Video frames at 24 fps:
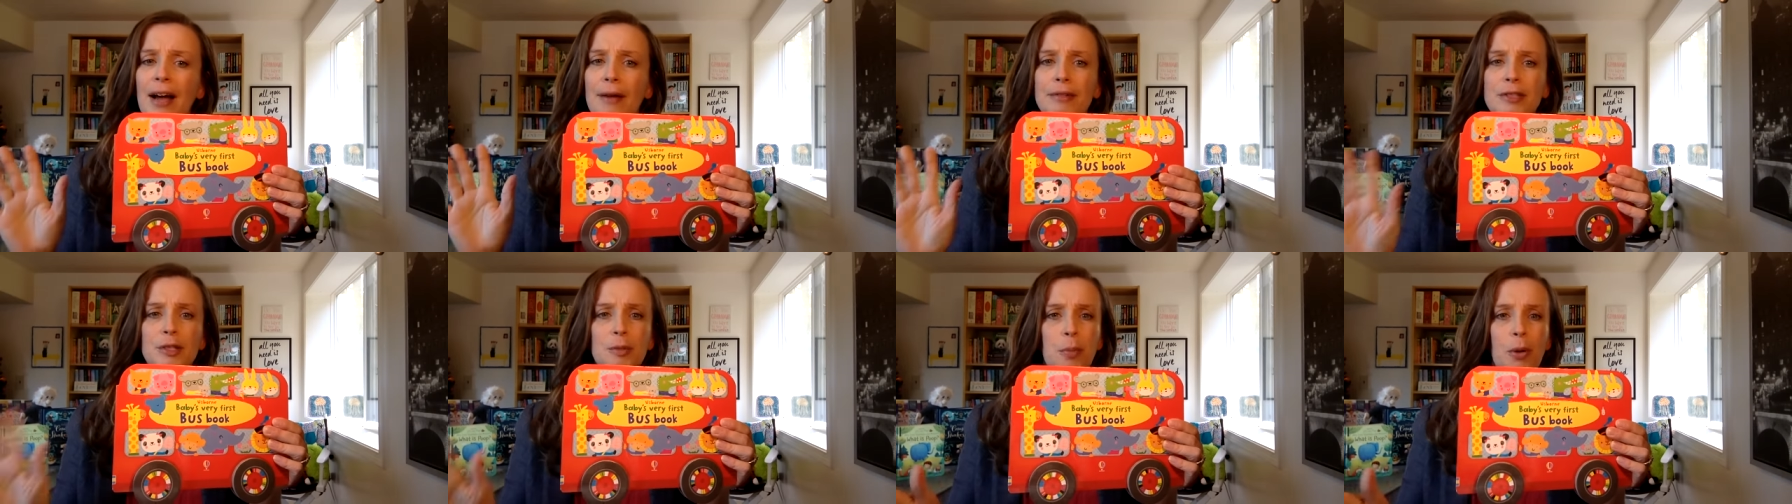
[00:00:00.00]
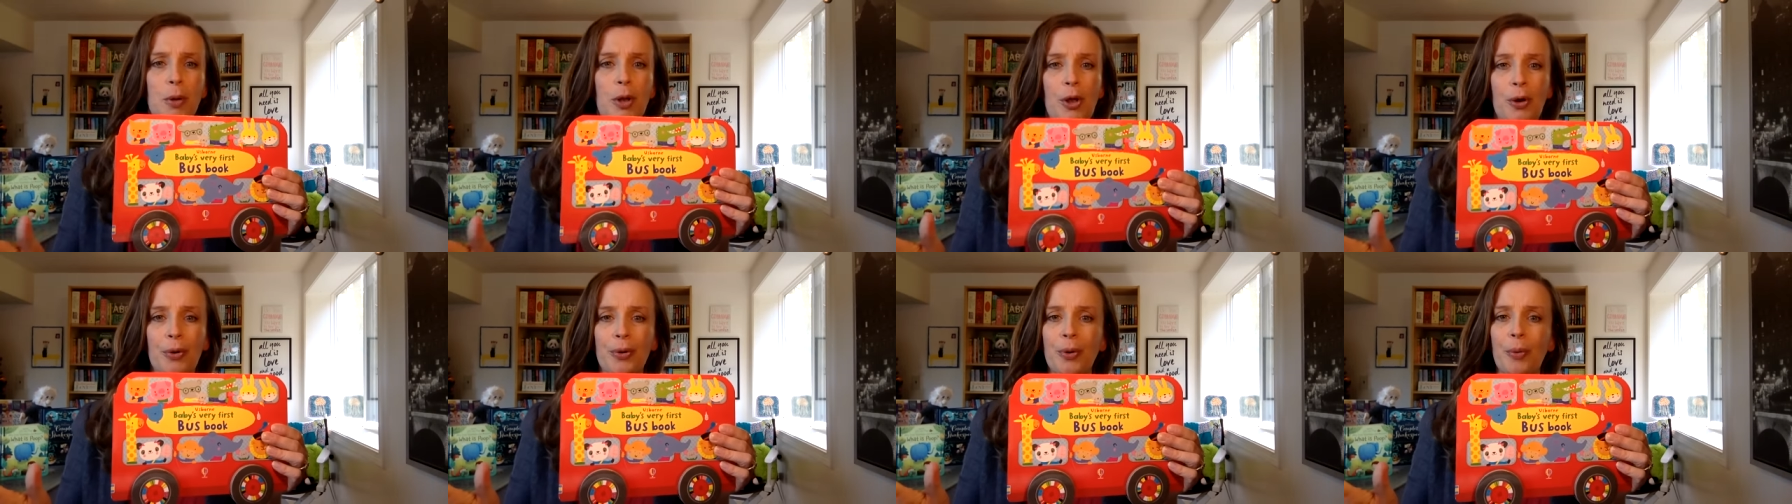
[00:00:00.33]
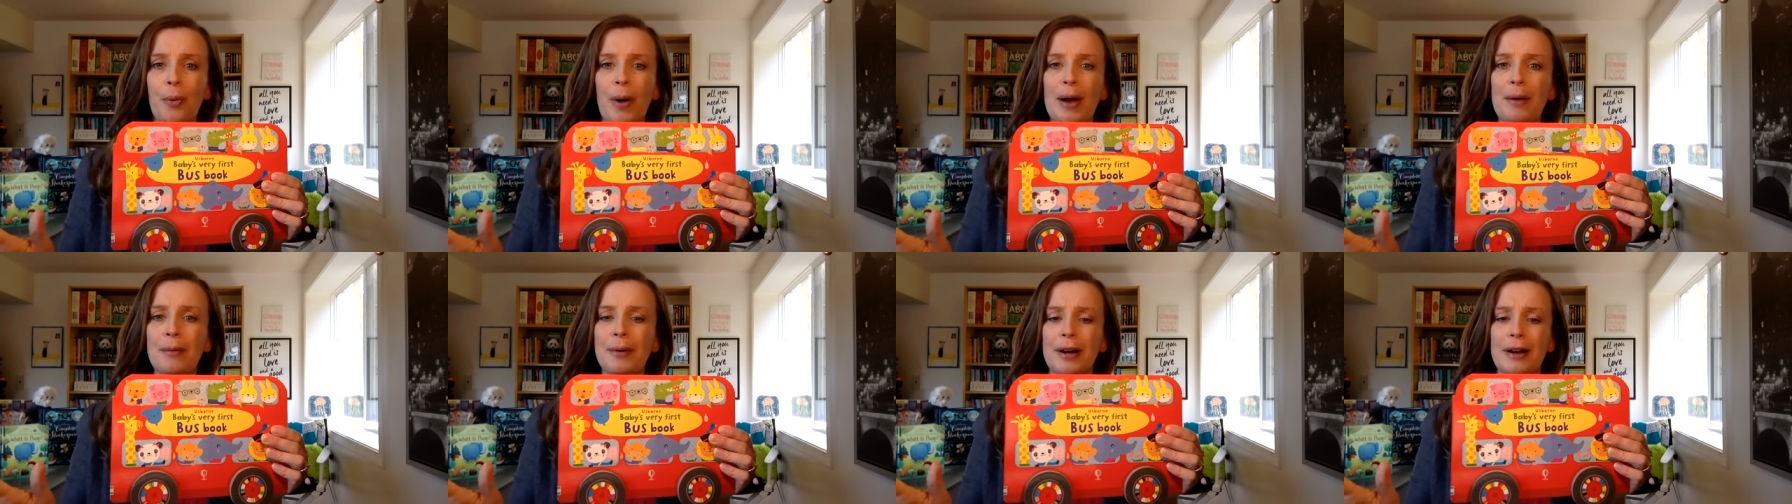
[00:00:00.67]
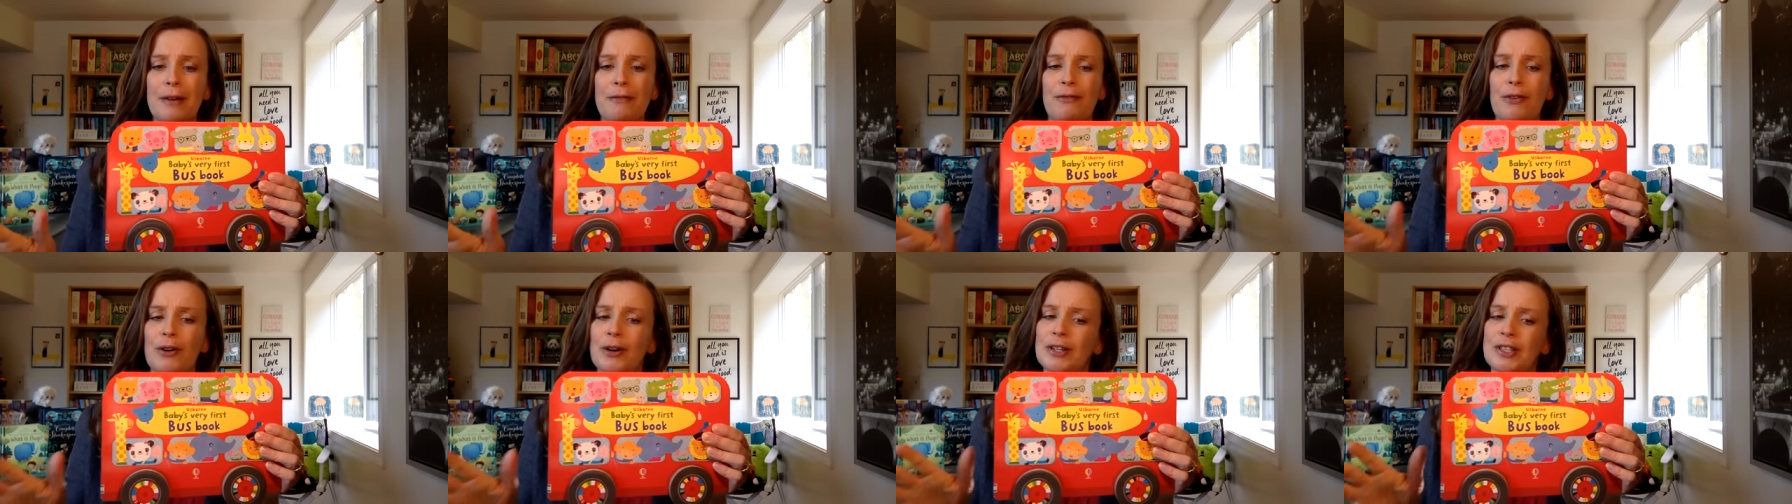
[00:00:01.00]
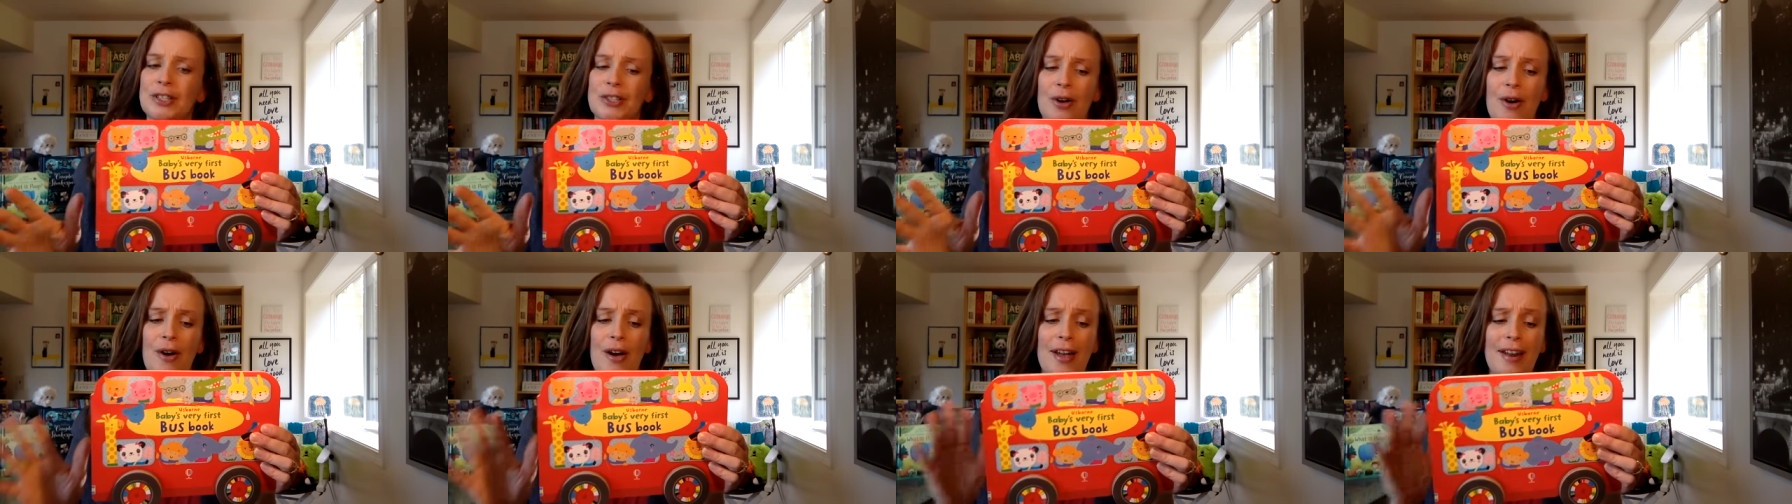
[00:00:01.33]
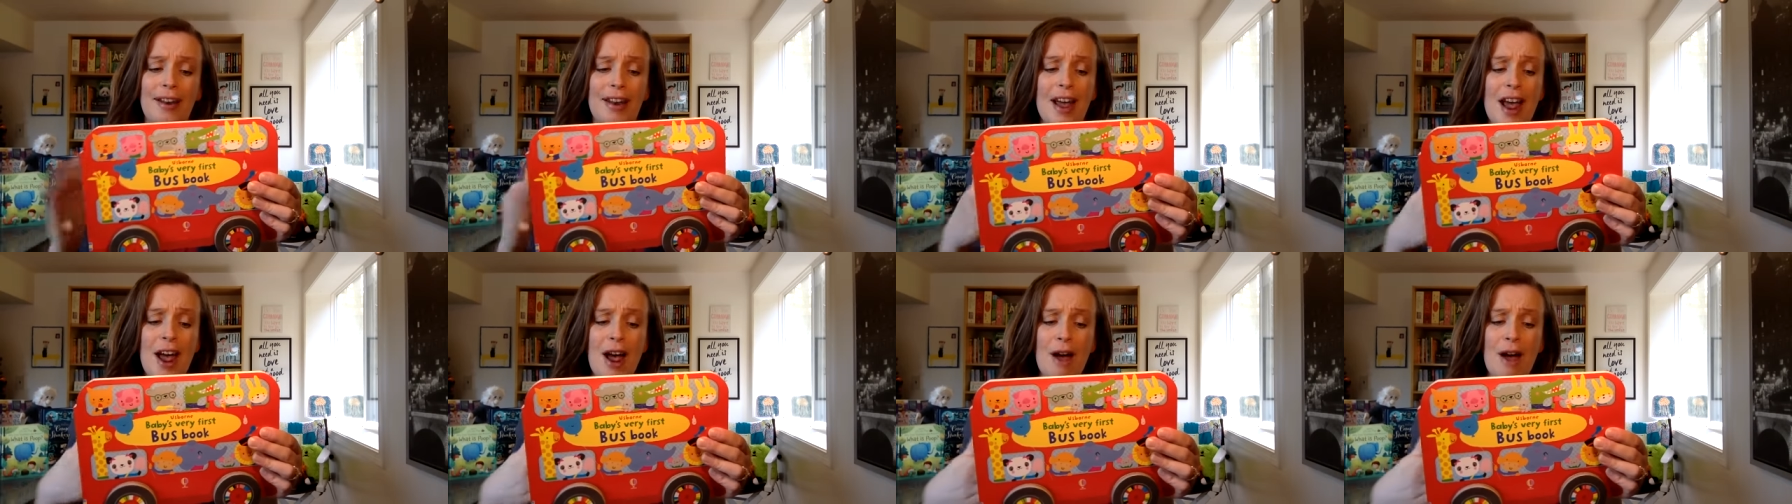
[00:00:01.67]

I was blown away when I first saw it